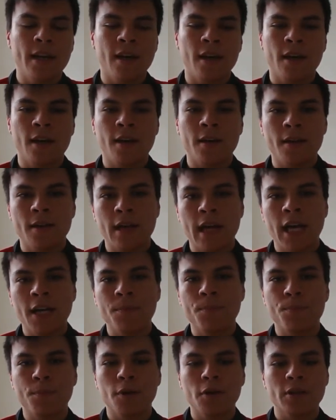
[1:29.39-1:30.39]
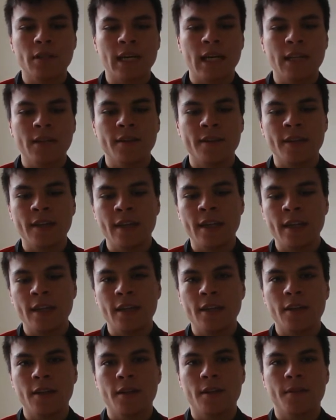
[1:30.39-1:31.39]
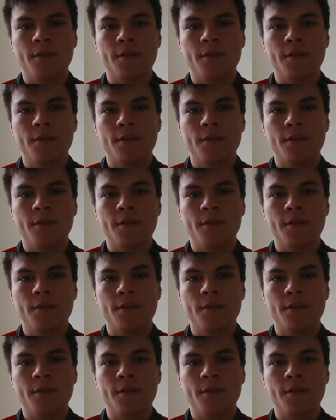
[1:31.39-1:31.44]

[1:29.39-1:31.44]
Adam Bogdan, the